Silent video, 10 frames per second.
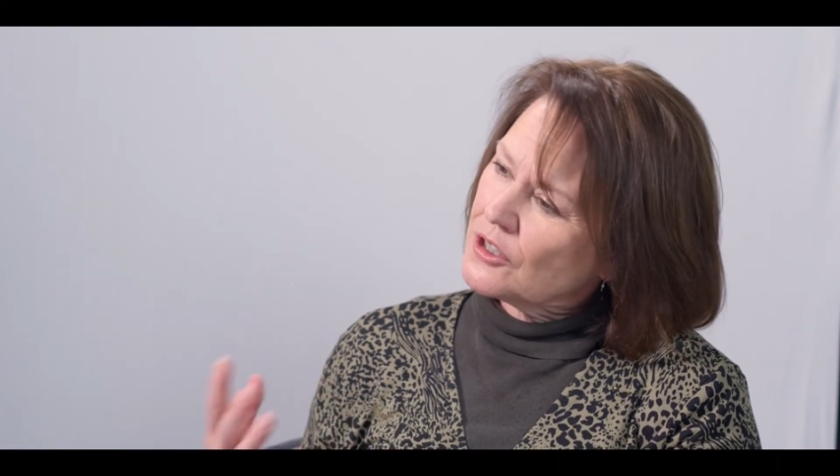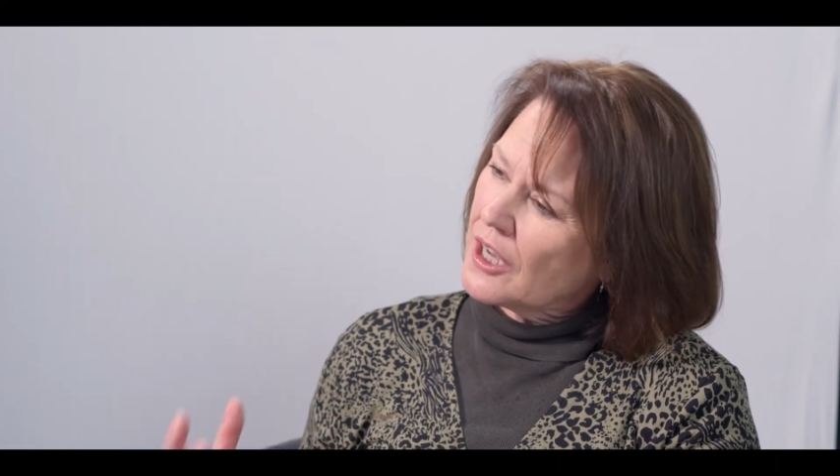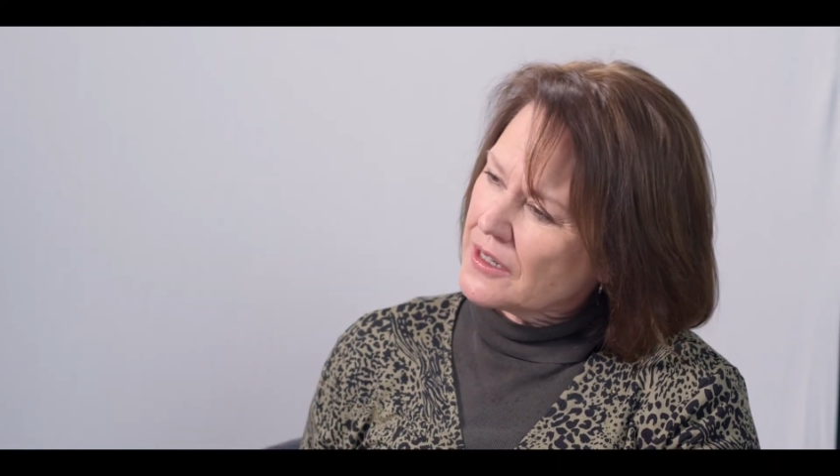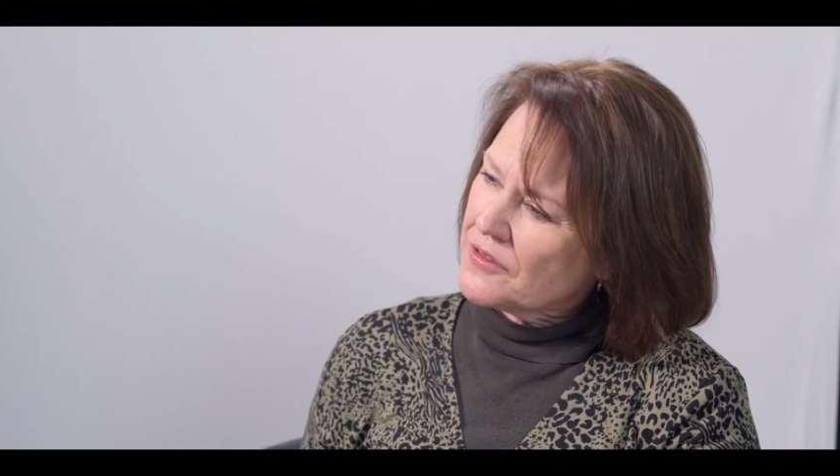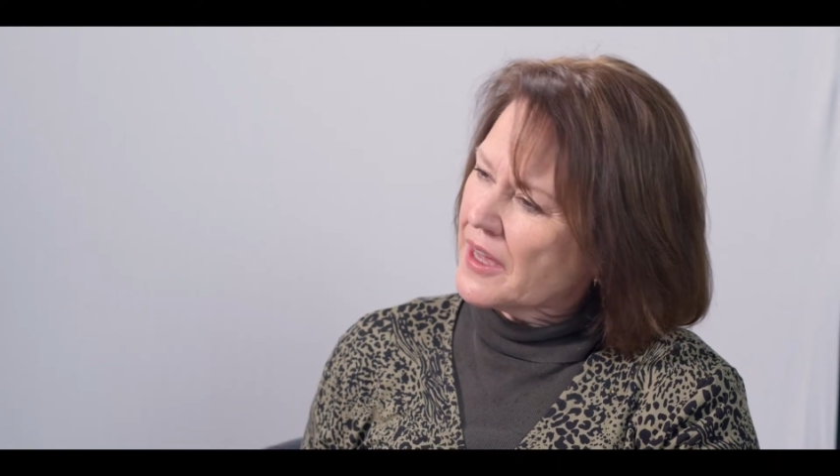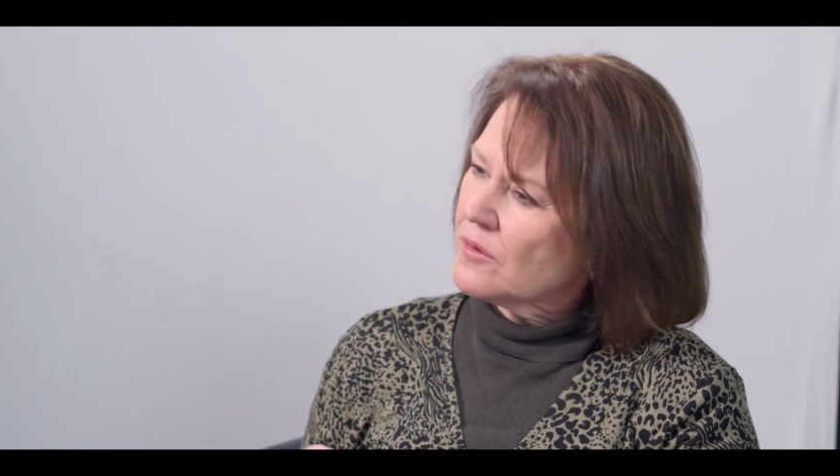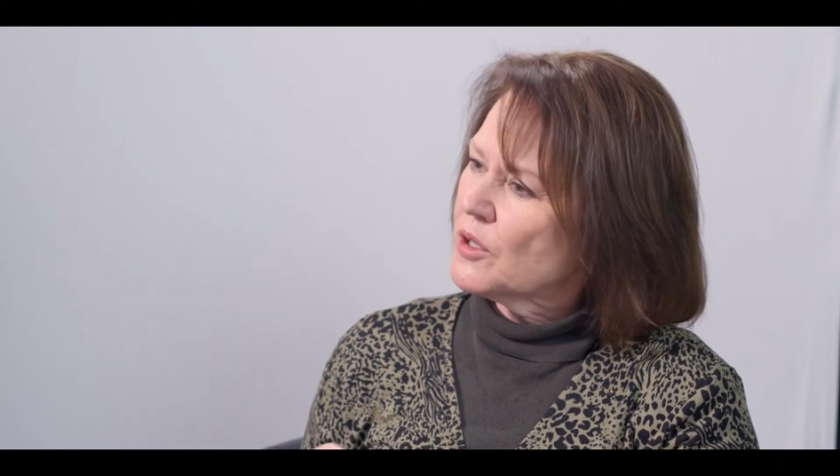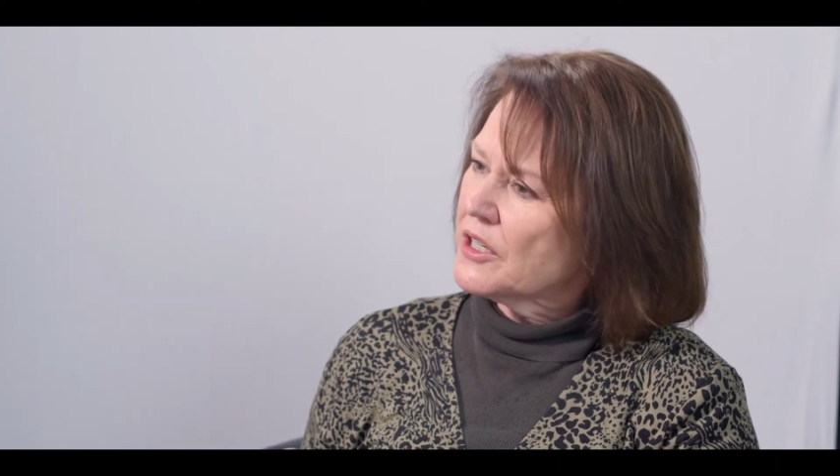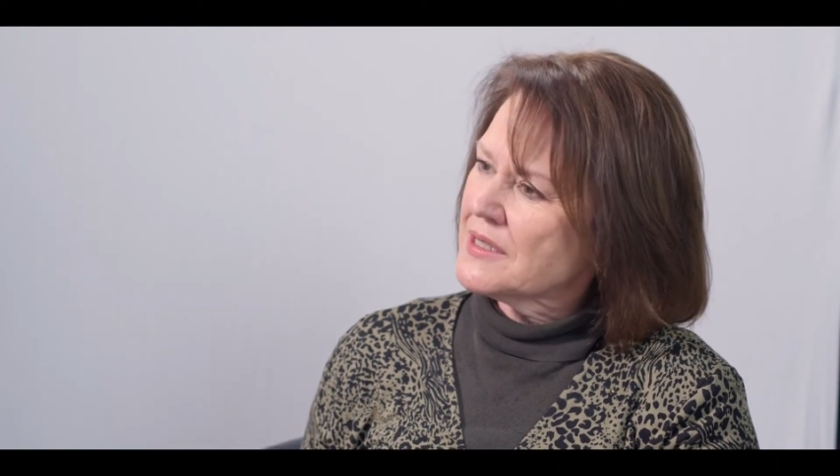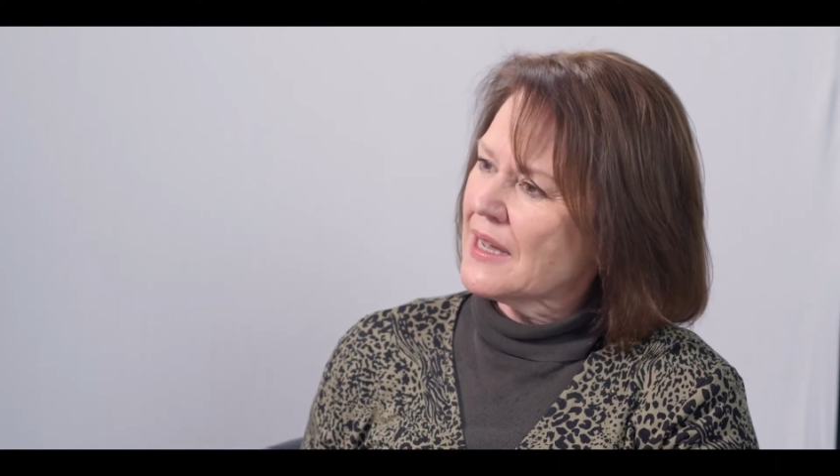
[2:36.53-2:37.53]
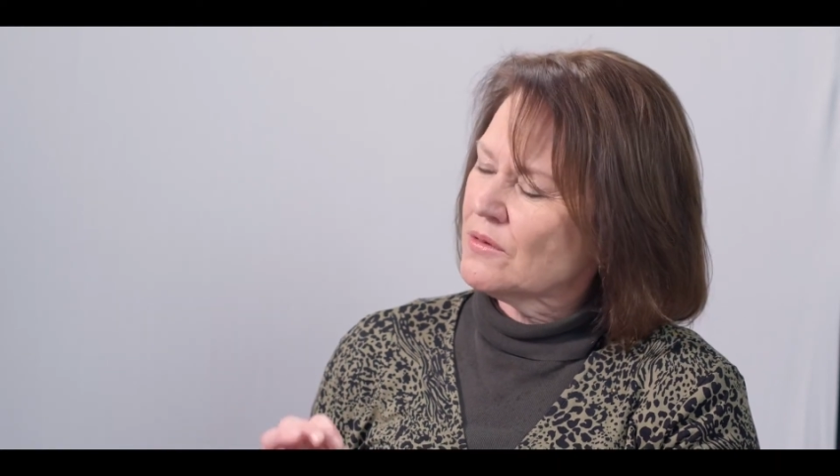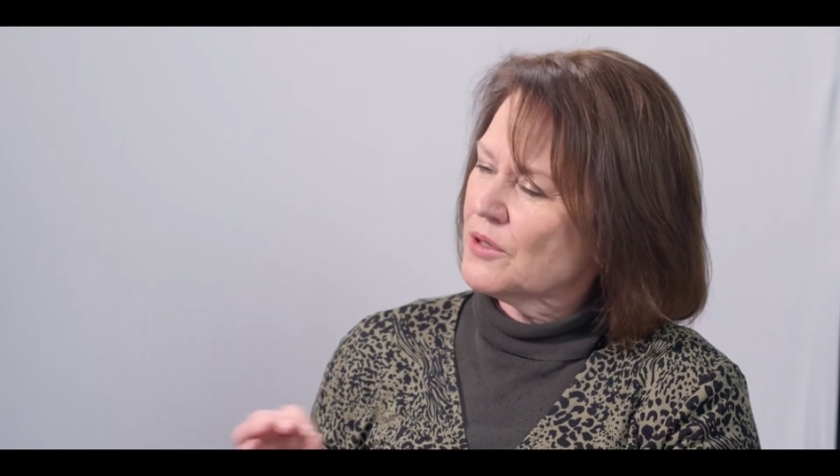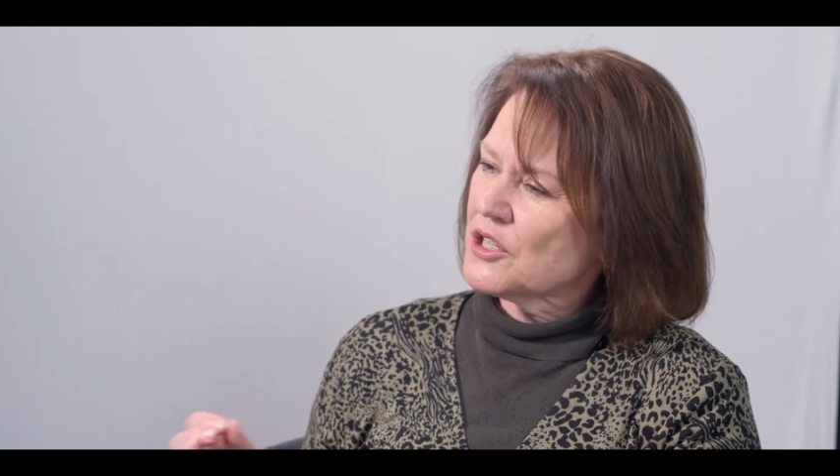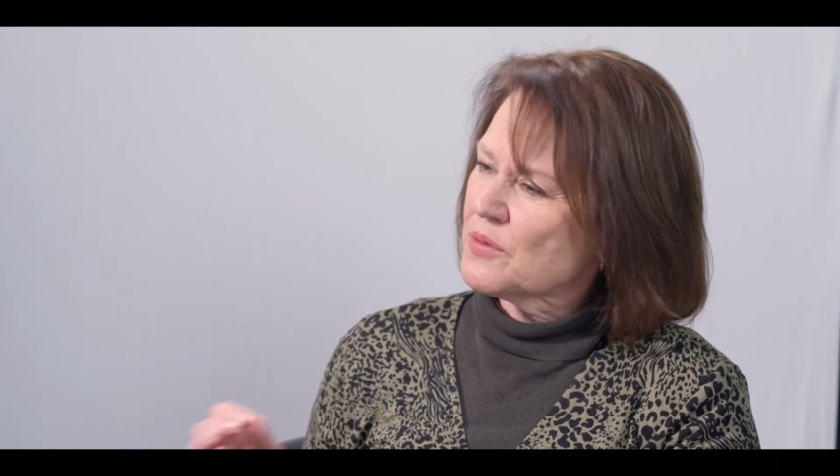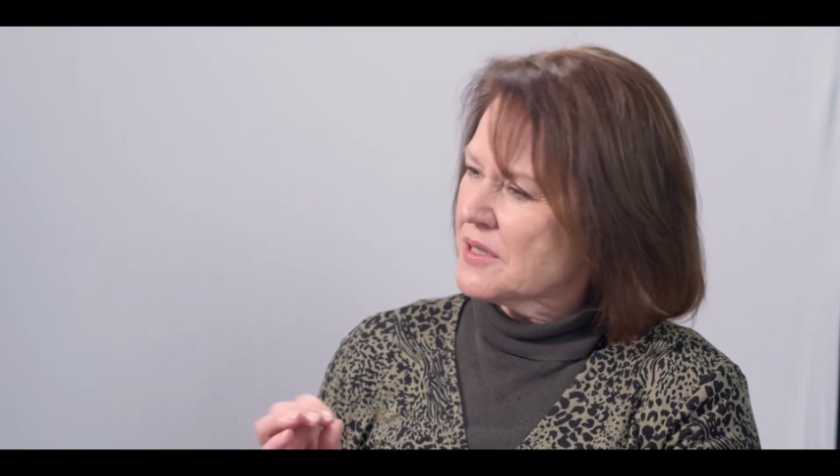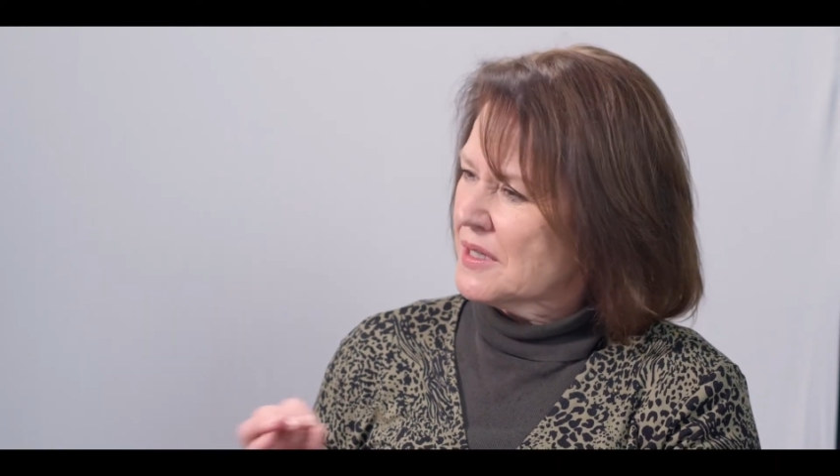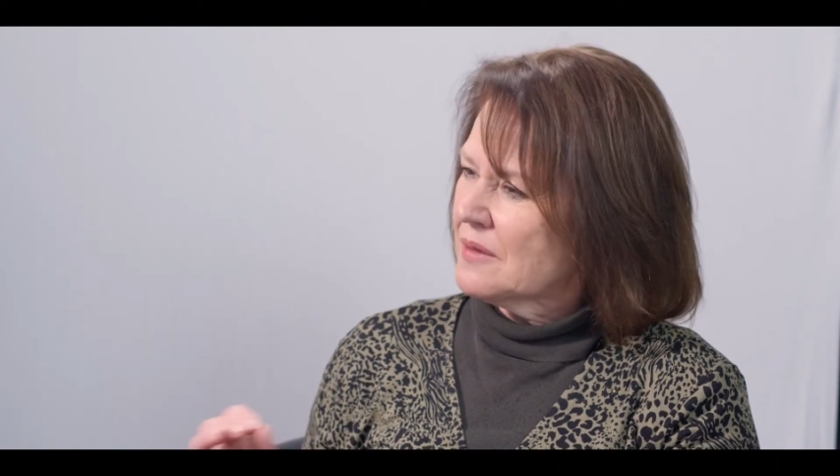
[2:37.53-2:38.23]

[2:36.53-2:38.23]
kind of then worked out which was the